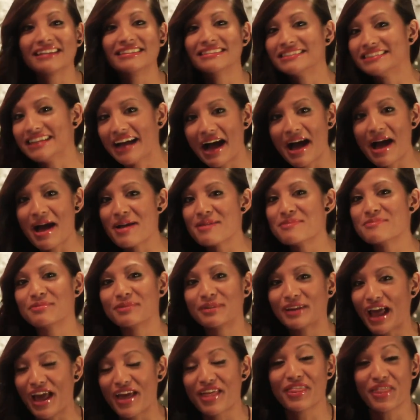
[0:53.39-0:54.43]
in time
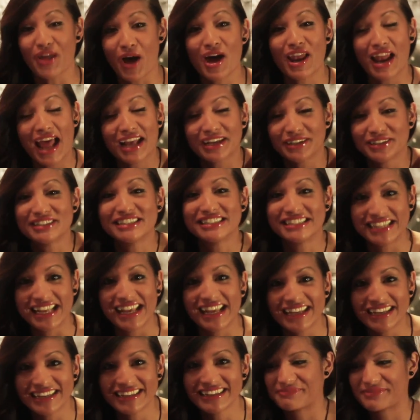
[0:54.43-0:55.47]
when I thought I could
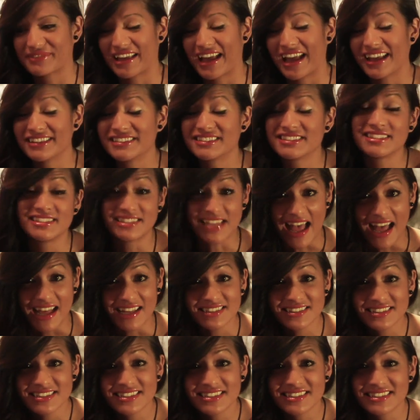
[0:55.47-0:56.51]
sing. I used to
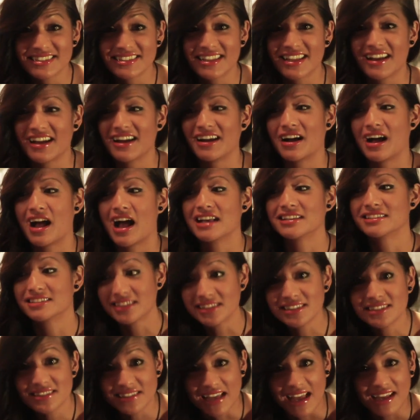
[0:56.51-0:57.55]
dance. I
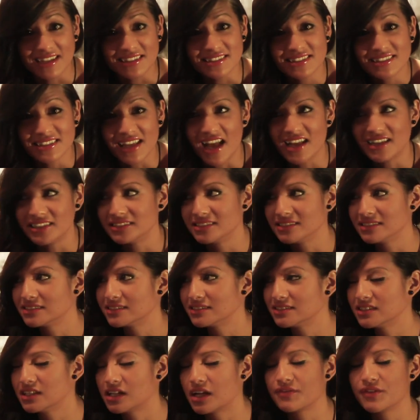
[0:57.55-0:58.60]
still dance. I
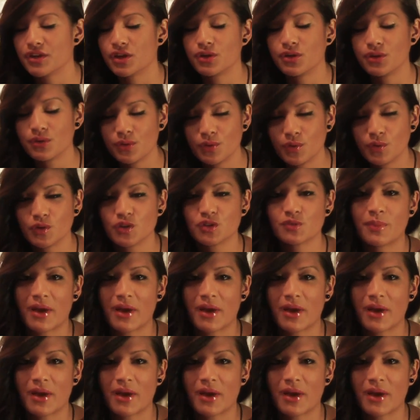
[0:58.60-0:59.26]
still have a huge